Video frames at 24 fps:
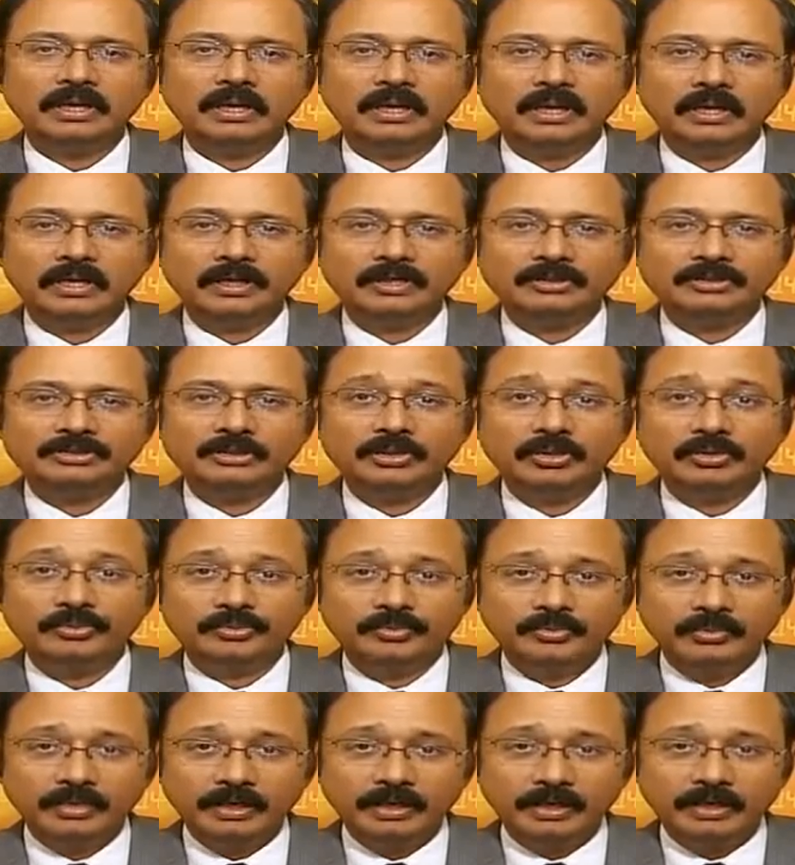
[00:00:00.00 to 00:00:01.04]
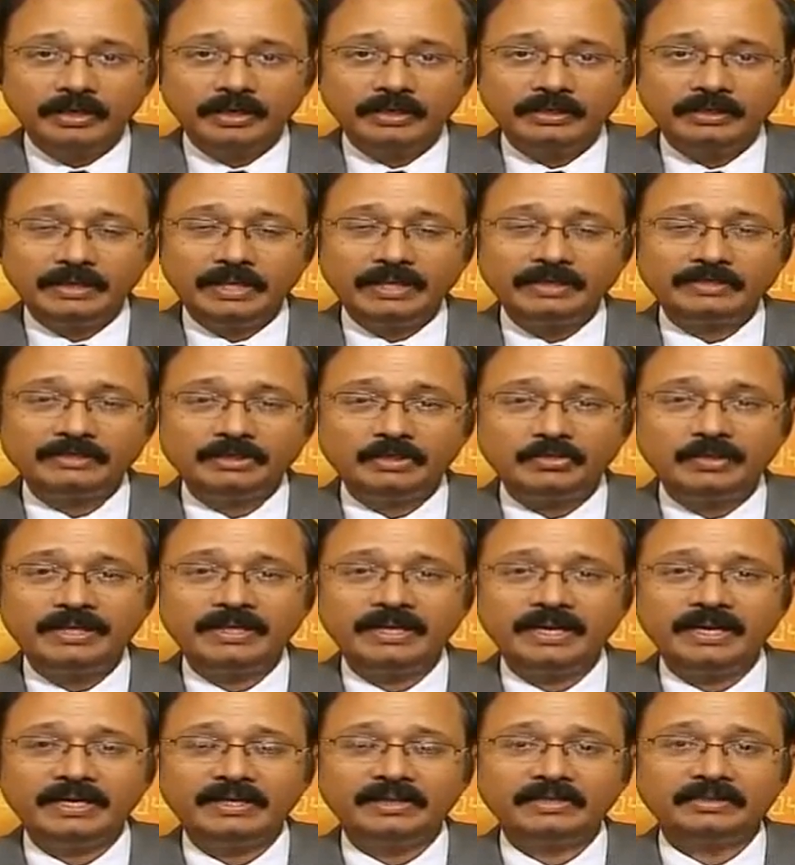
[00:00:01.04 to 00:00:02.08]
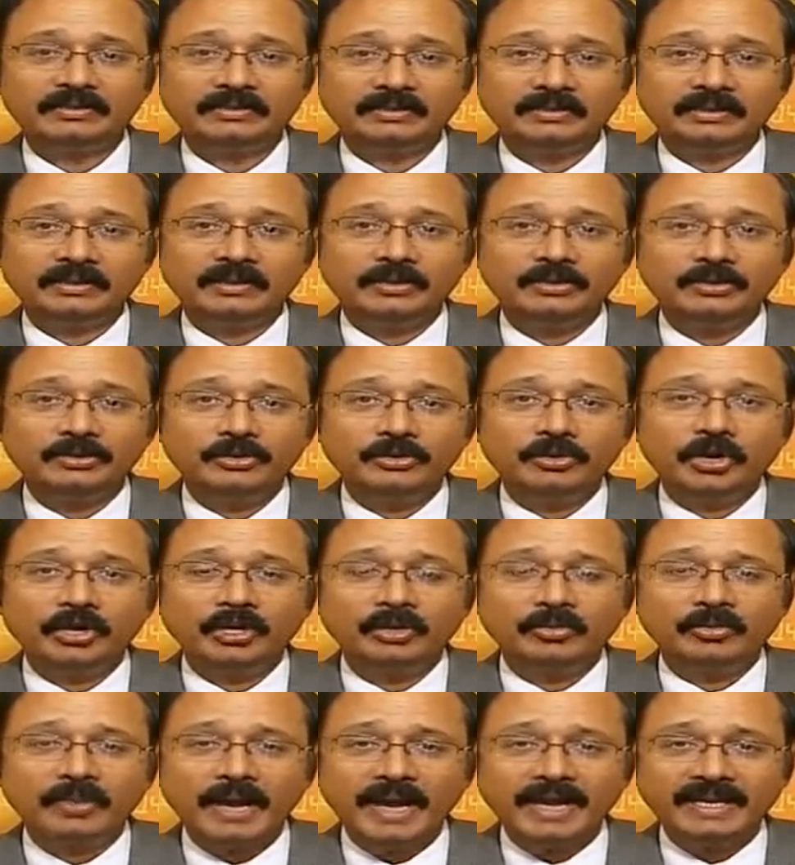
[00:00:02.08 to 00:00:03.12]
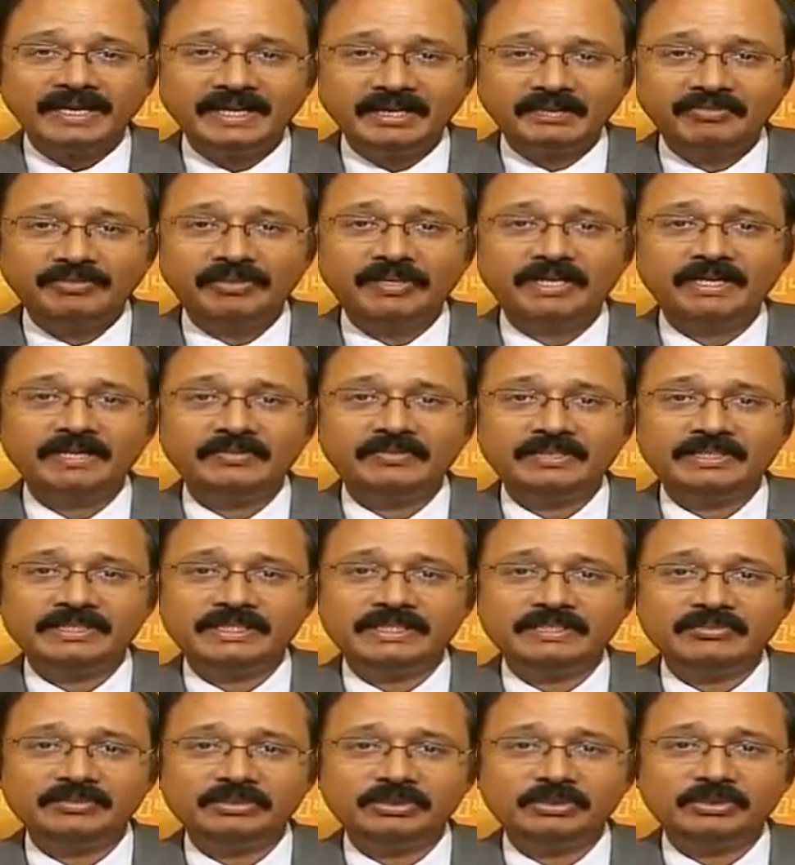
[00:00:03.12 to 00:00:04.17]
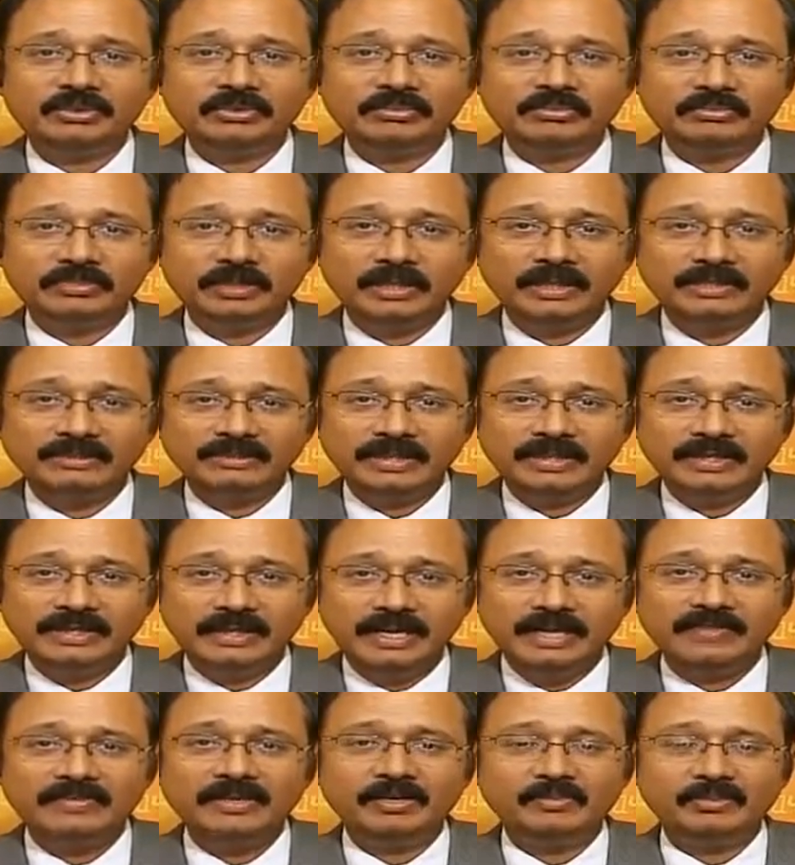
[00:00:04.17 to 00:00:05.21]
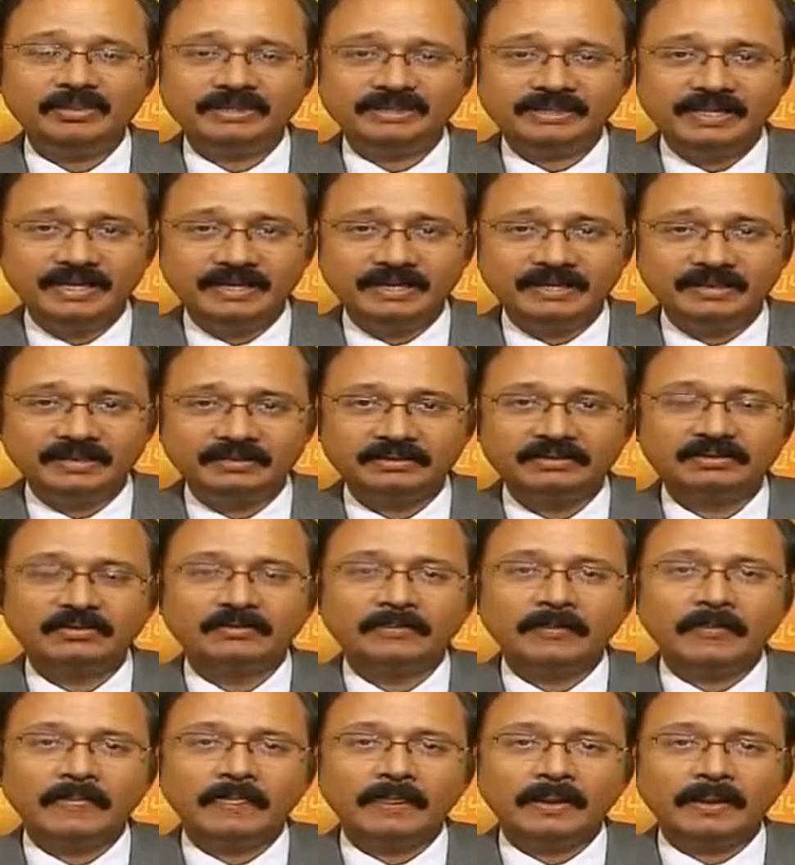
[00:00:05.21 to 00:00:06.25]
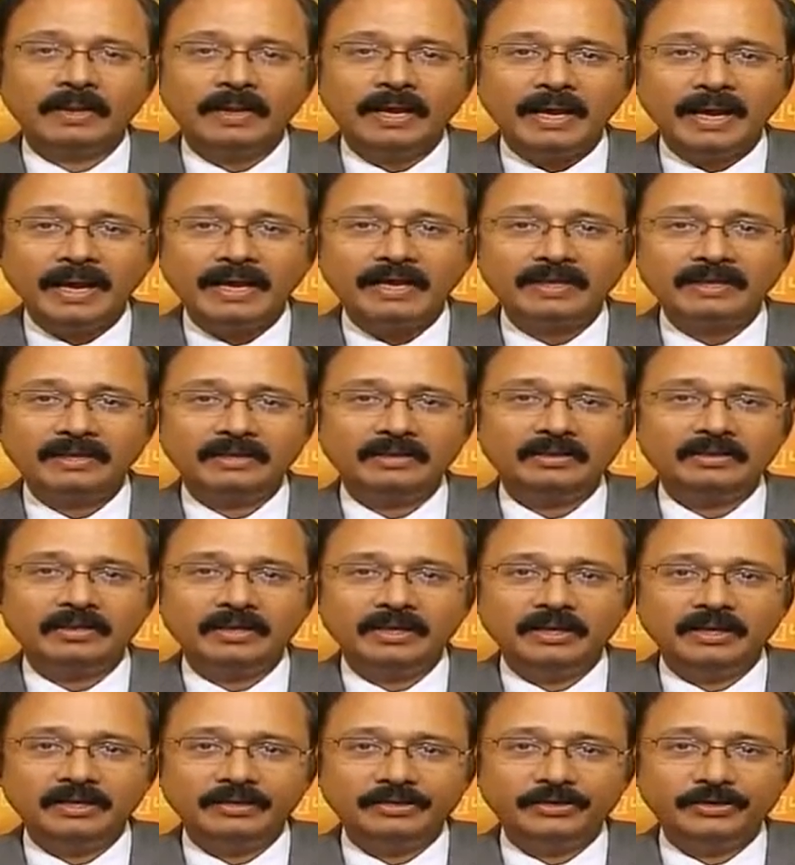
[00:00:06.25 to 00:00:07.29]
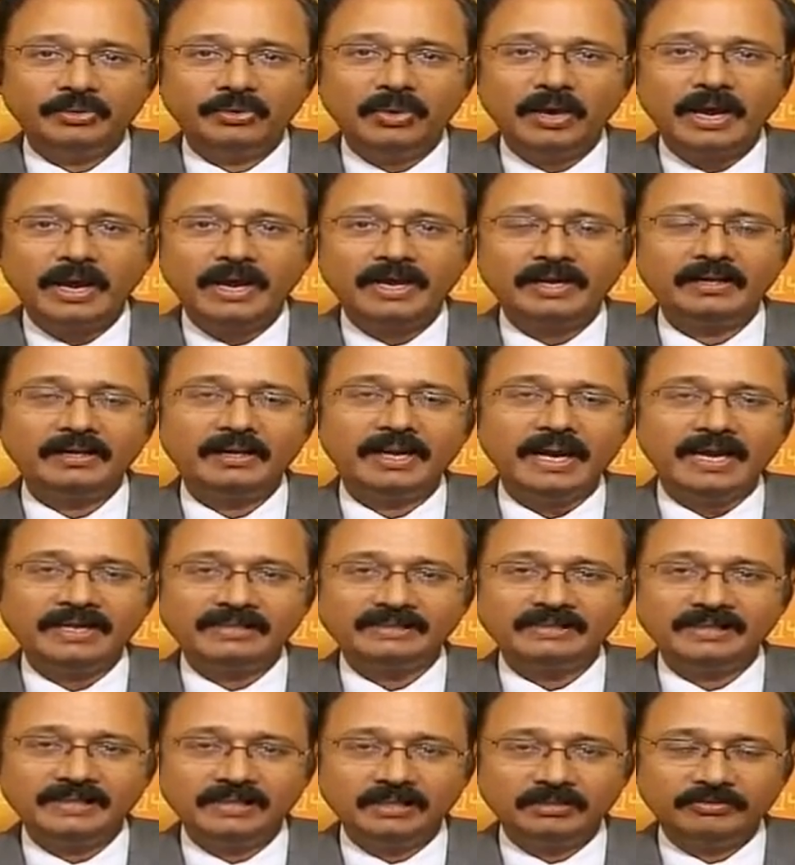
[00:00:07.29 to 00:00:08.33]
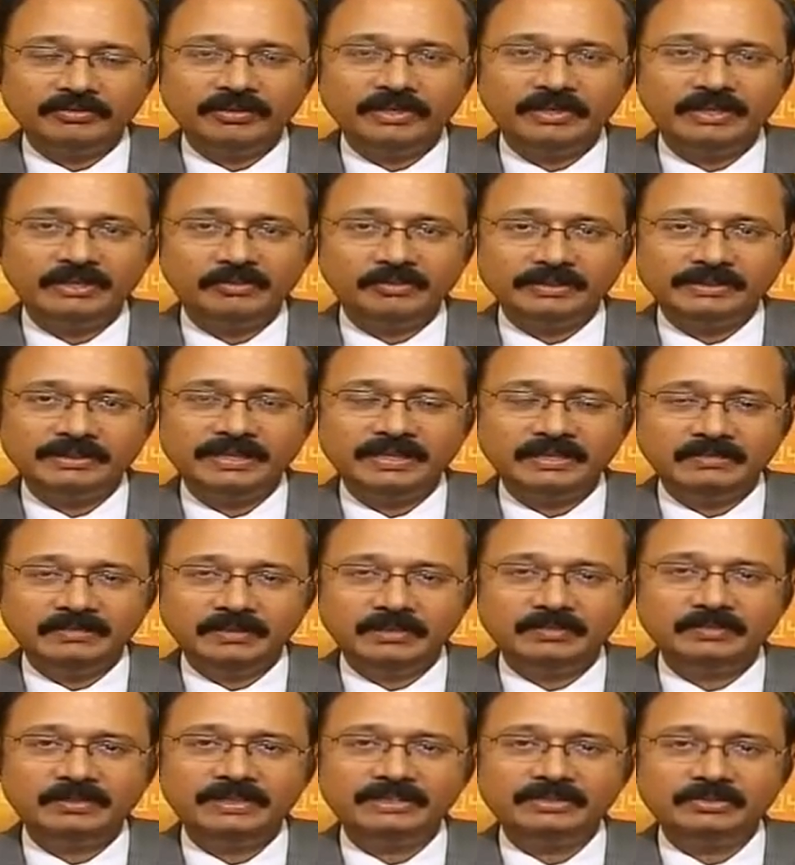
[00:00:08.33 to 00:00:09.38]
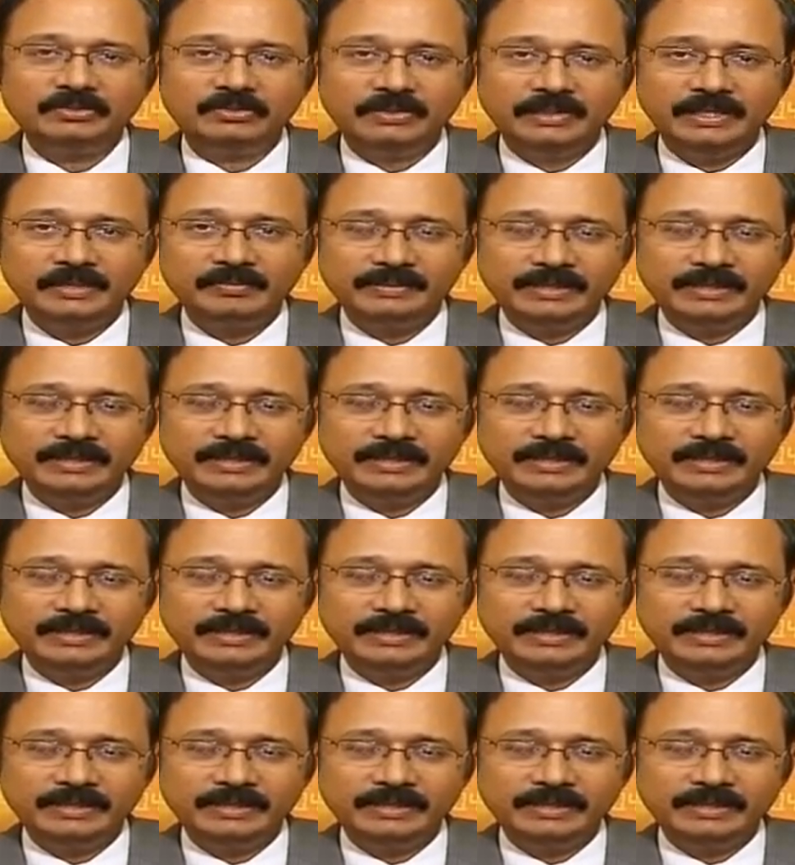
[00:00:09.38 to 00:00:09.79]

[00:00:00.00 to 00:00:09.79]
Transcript: Assuming that you got a bank FD which gives you, let's say, 11%, and you had a tax rate of 30%, which means you keep